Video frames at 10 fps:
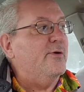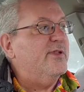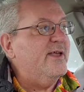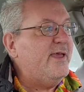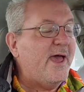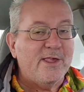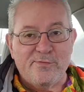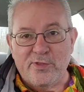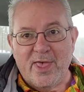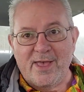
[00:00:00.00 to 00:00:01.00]
I was going to
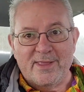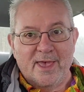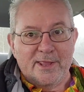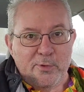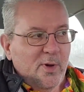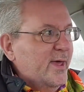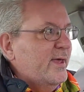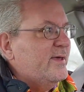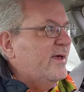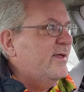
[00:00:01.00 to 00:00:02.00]
ask for that
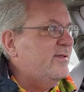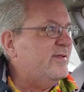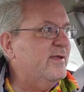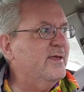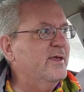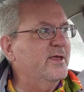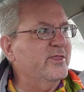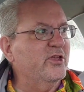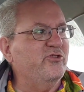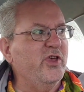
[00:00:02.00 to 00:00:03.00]
anyway because
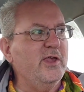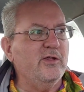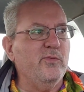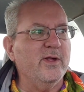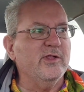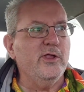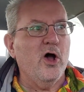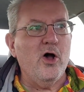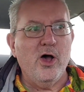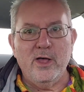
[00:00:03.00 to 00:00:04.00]
the cheese wasn't
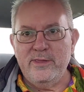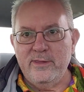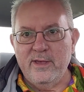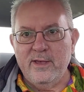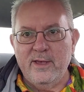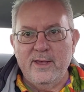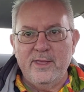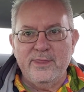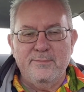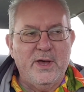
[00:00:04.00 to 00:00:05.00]
on
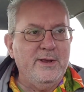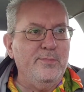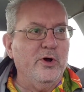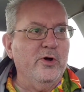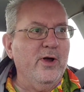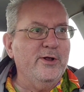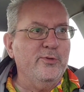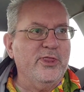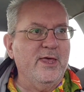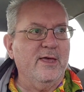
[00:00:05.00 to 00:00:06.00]
the Buddy Burger, I
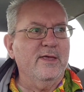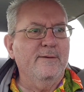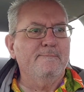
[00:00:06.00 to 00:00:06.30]
don't think.